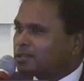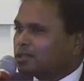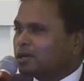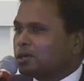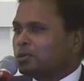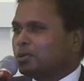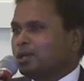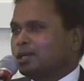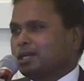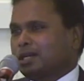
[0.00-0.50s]
a
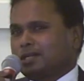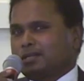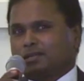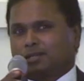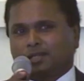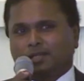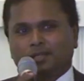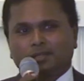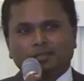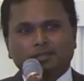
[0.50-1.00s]
third world
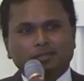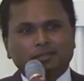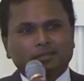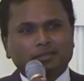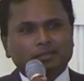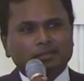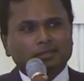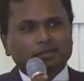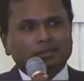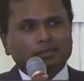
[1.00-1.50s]
country.
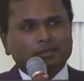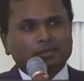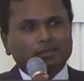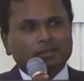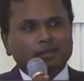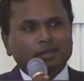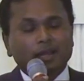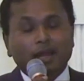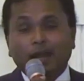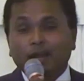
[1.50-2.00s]

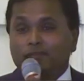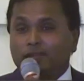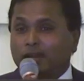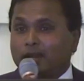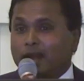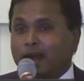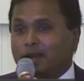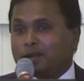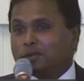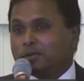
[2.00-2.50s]
And we are
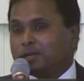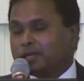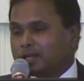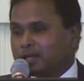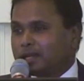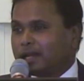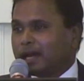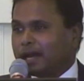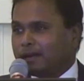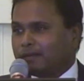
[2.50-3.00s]
not doing
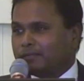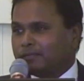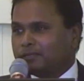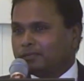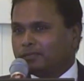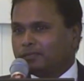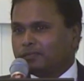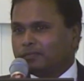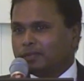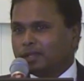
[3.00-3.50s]
enough.
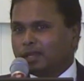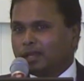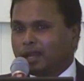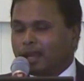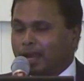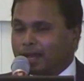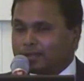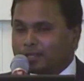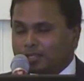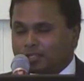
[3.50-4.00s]

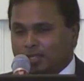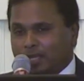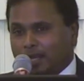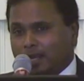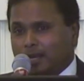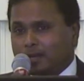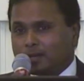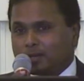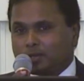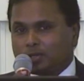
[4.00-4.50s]
And the
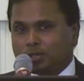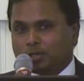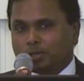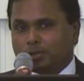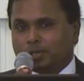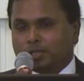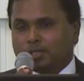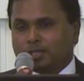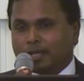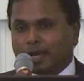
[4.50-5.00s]
second
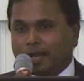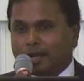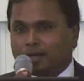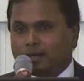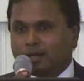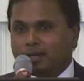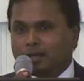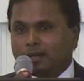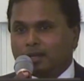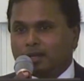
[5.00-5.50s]
issue is
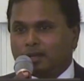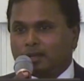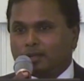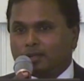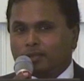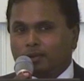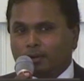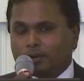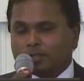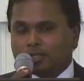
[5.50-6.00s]
that
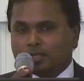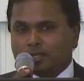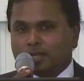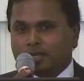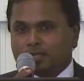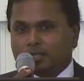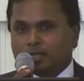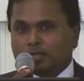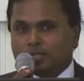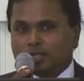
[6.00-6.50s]

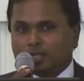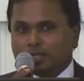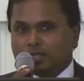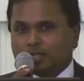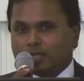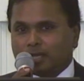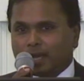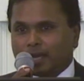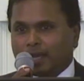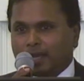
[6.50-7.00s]

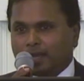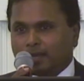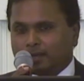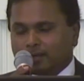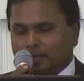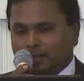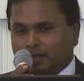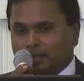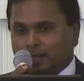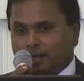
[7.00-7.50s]
it's
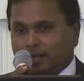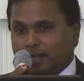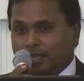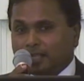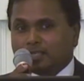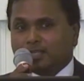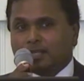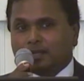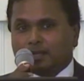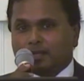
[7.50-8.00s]
again, the
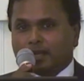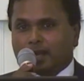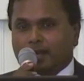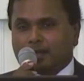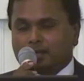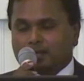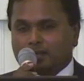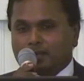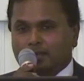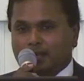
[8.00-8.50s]
reason
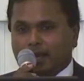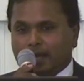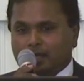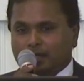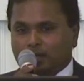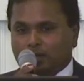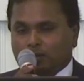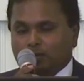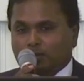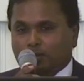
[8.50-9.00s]

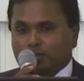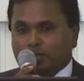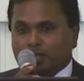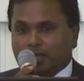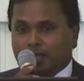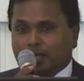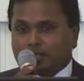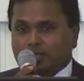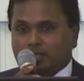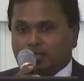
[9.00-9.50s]
that those
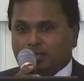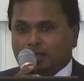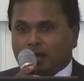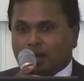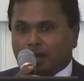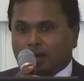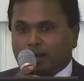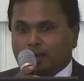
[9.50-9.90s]
kids